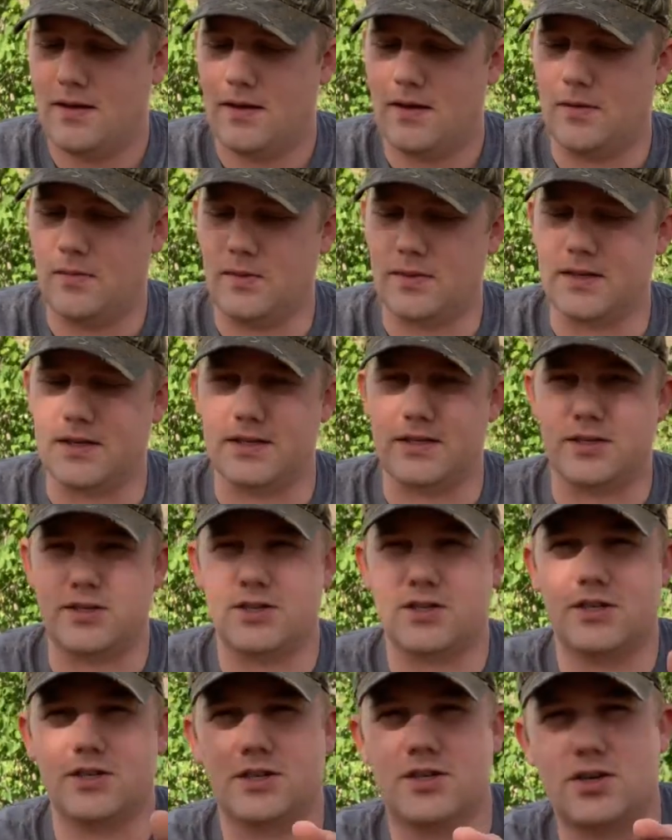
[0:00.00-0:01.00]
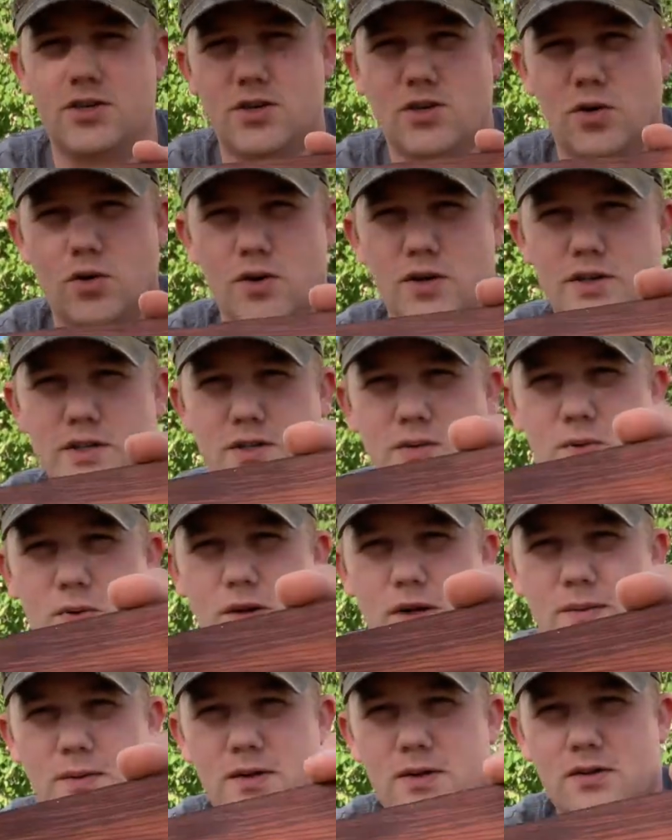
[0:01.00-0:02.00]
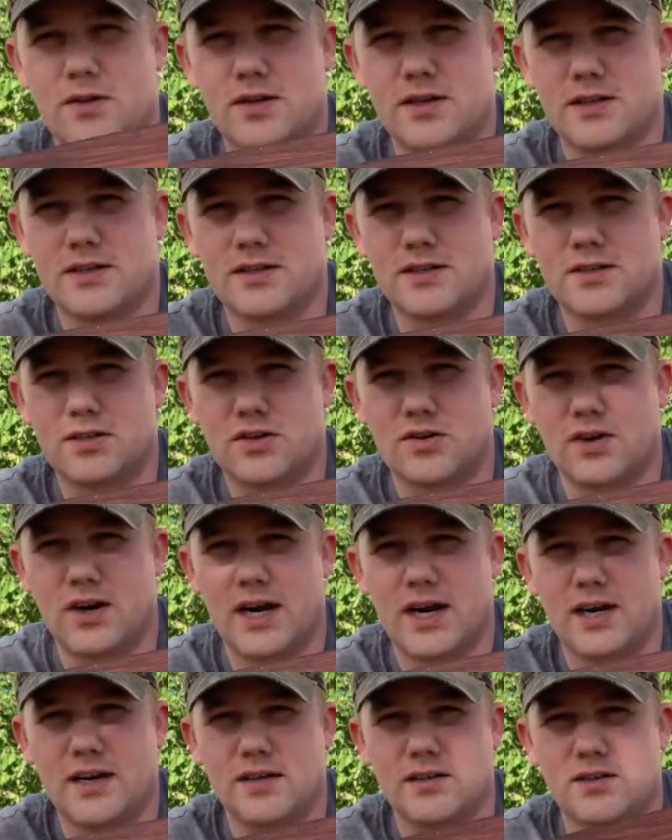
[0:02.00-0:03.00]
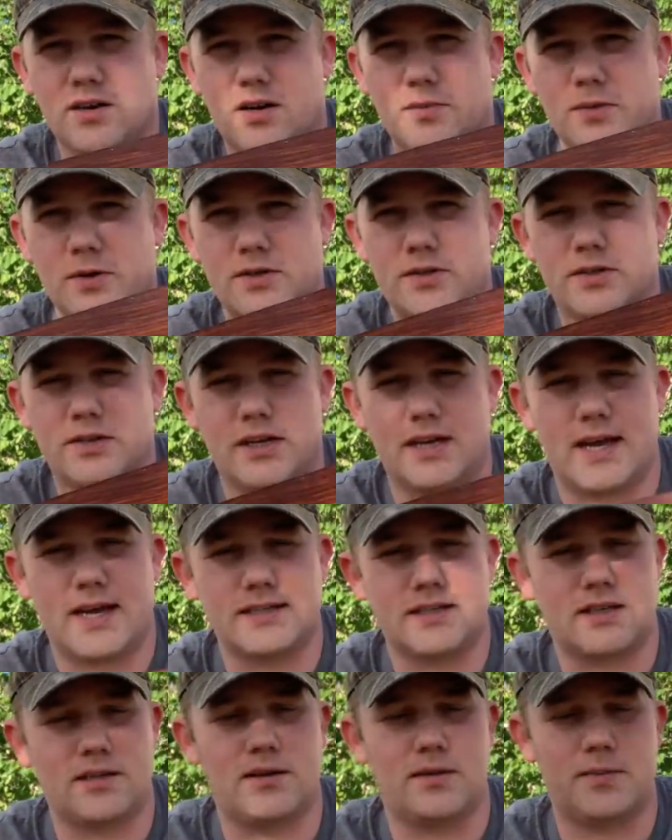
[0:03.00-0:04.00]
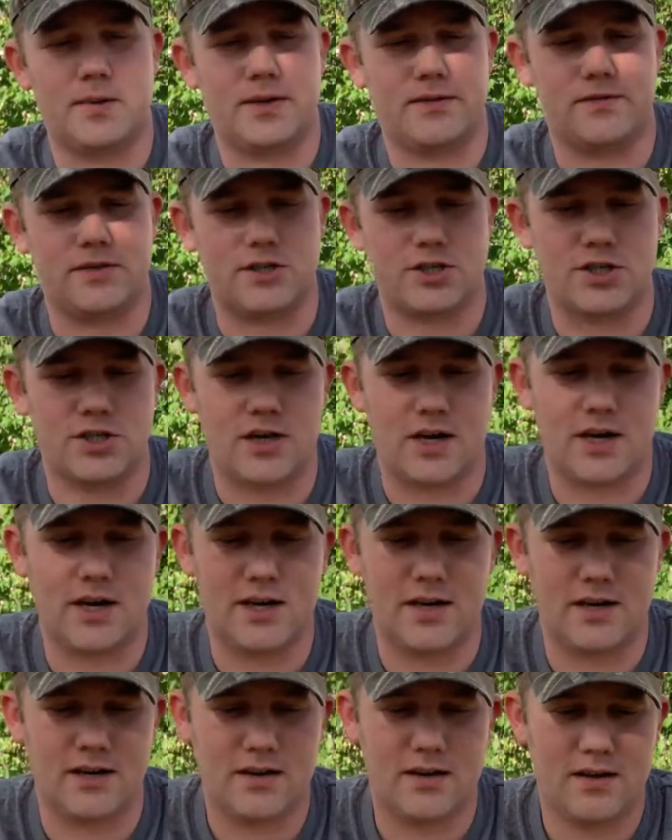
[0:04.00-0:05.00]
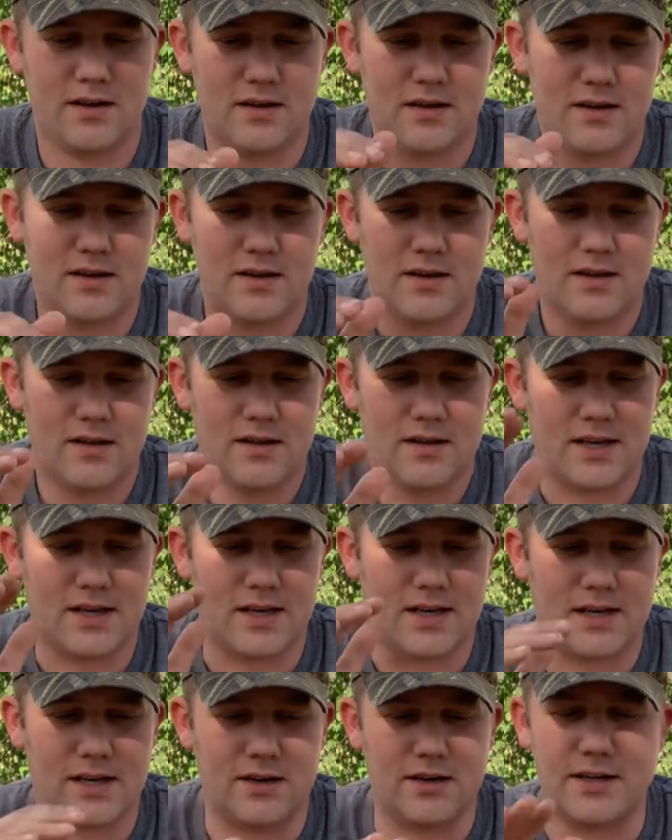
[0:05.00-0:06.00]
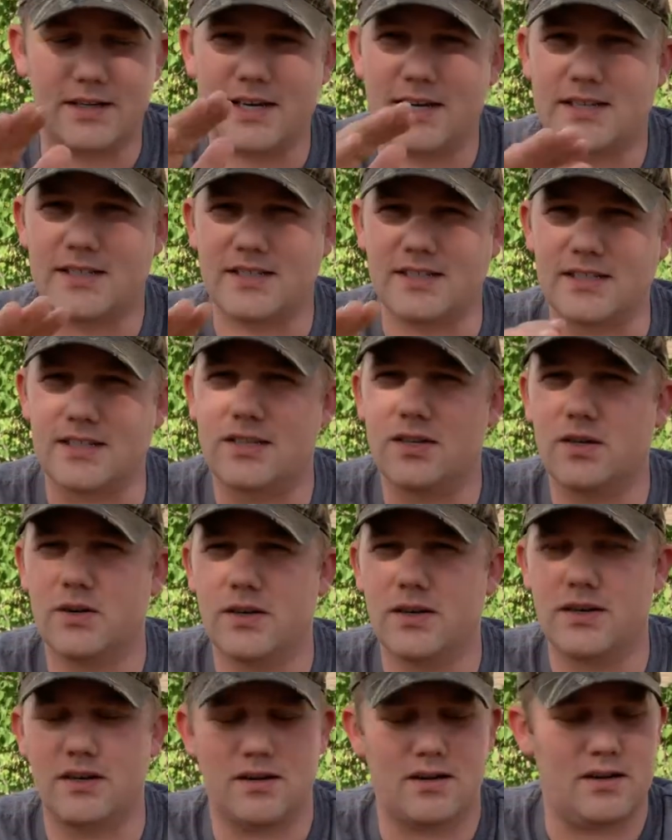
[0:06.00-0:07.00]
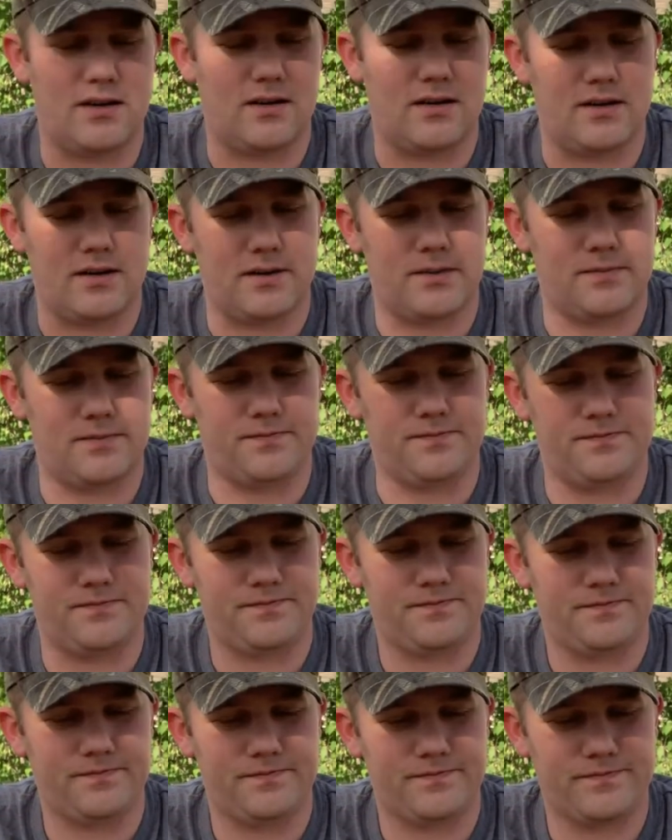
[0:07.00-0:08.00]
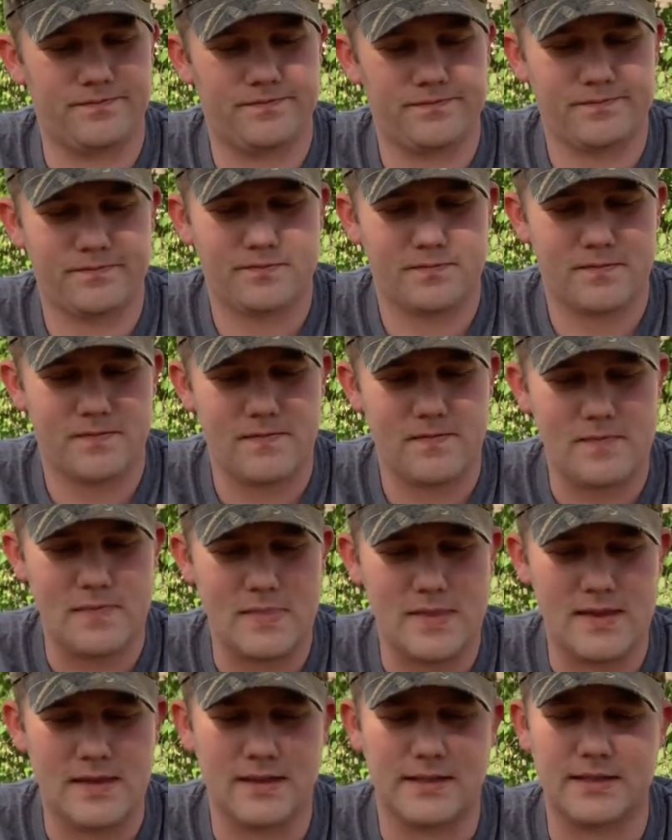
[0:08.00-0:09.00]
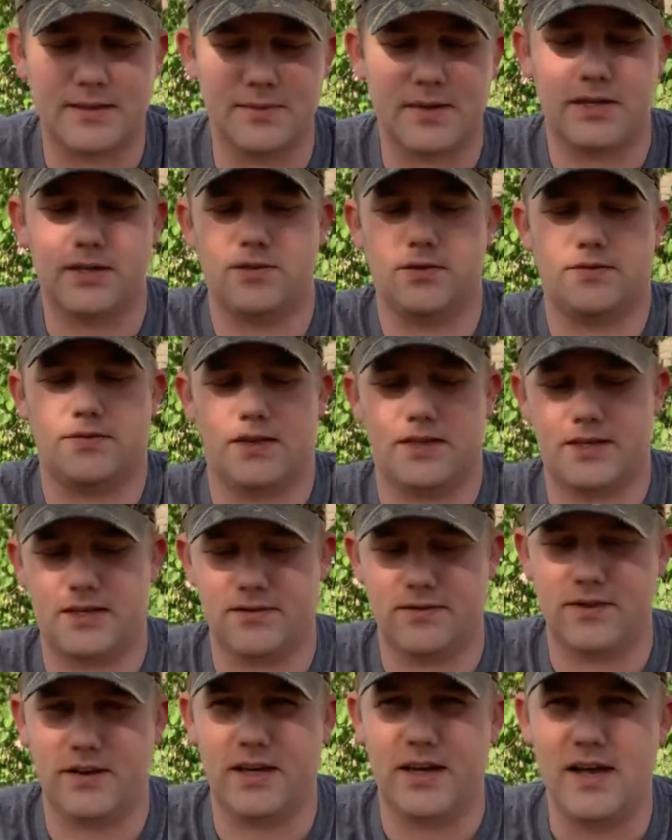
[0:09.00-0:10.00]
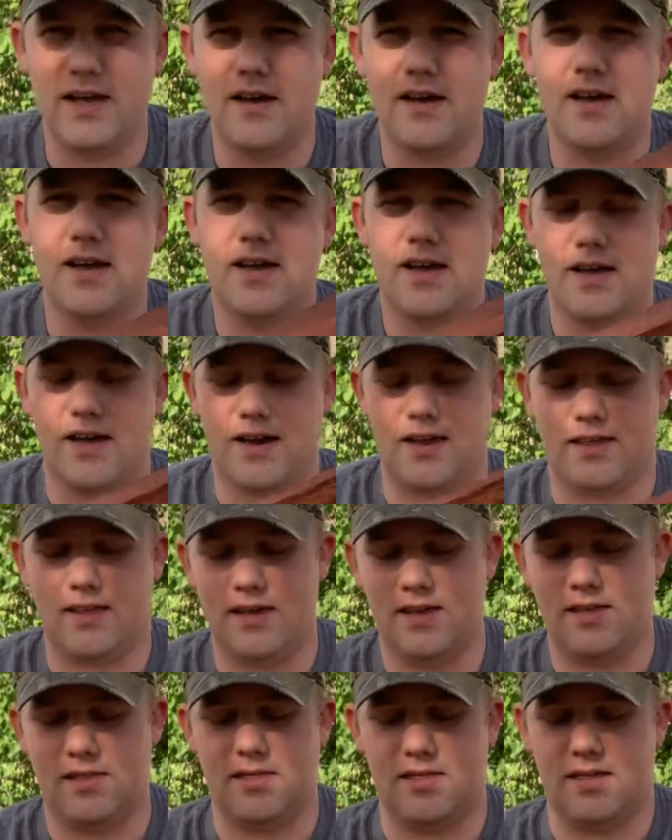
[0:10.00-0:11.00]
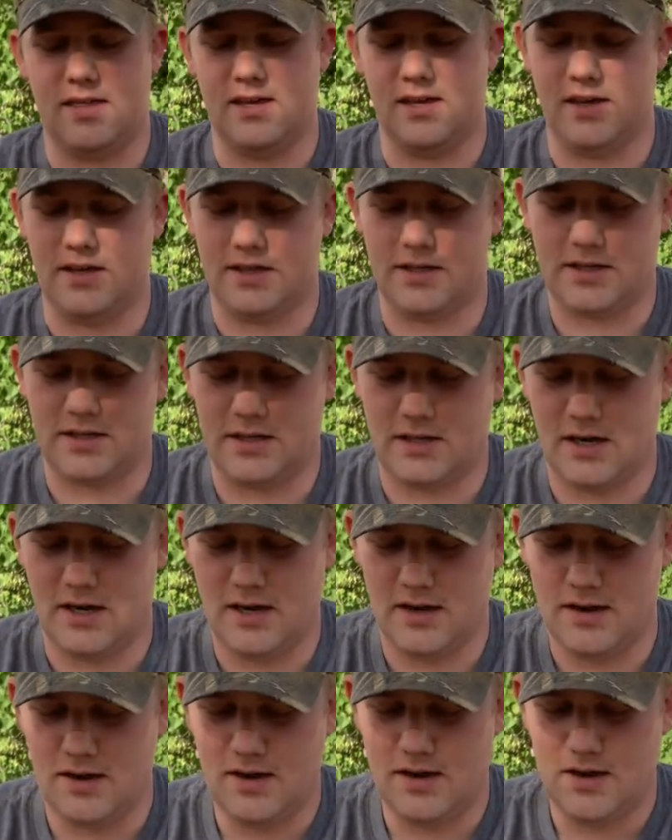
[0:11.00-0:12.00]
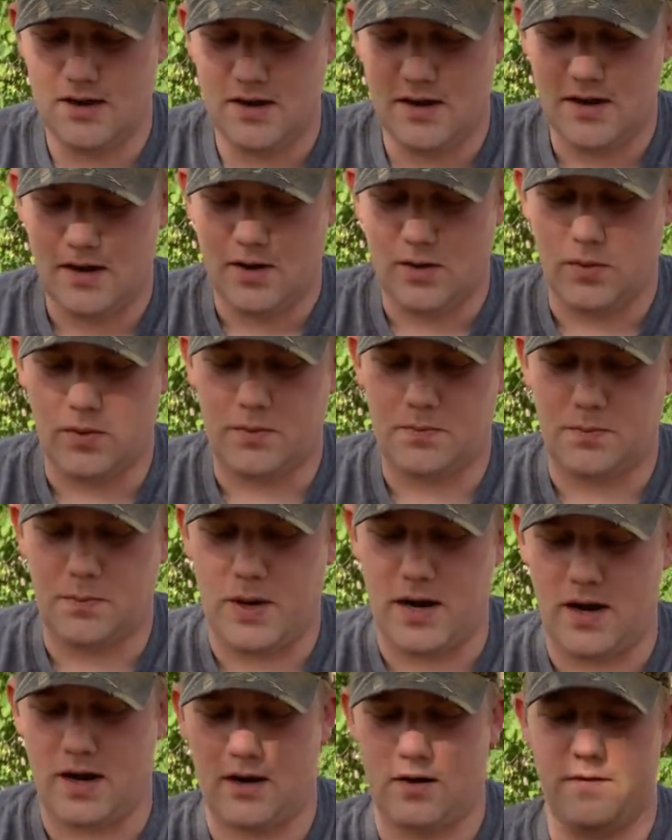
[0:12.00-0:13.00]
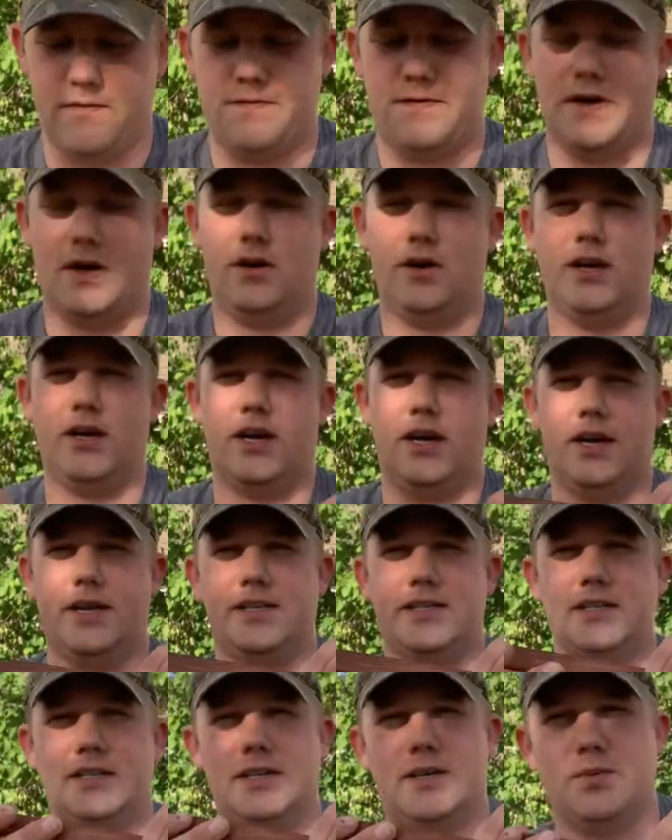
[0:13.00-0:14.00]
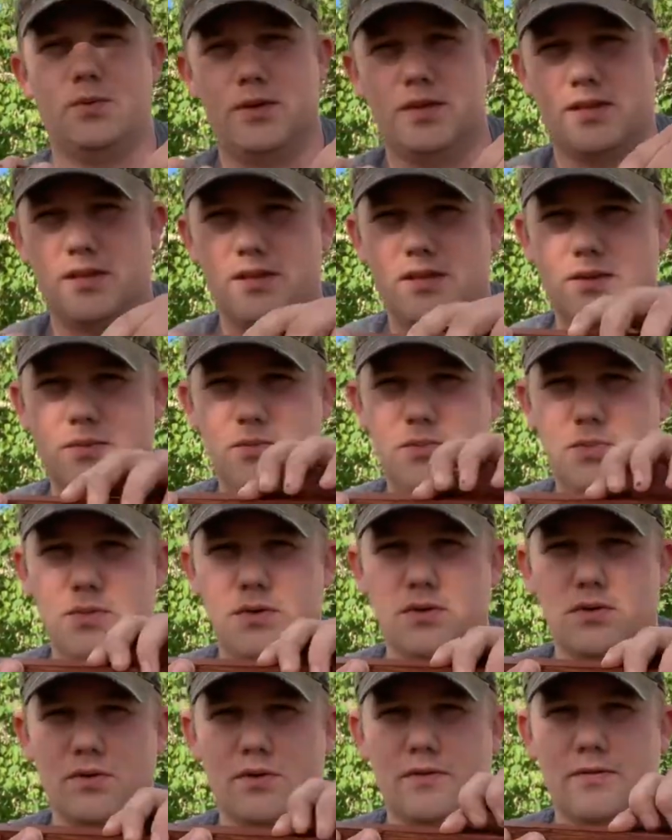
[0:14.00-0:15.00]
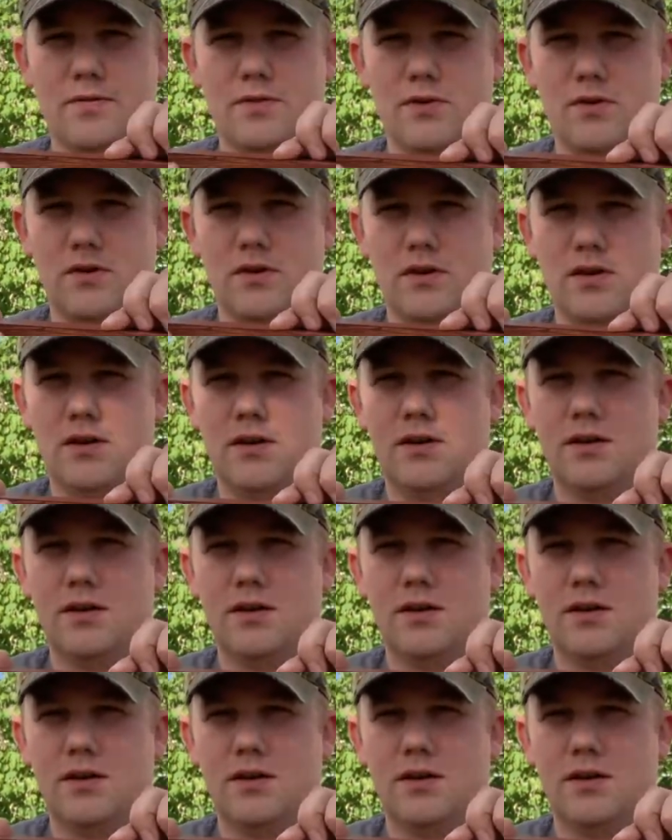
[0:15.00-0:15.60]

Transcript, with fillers: but this is just gorgeous wood. I mean, you look at this grain, it's almost, it has a little bit of a shine, like an iridescence to it. Um, and some nice reflectivity. I think this would pair very nicely with the beautiful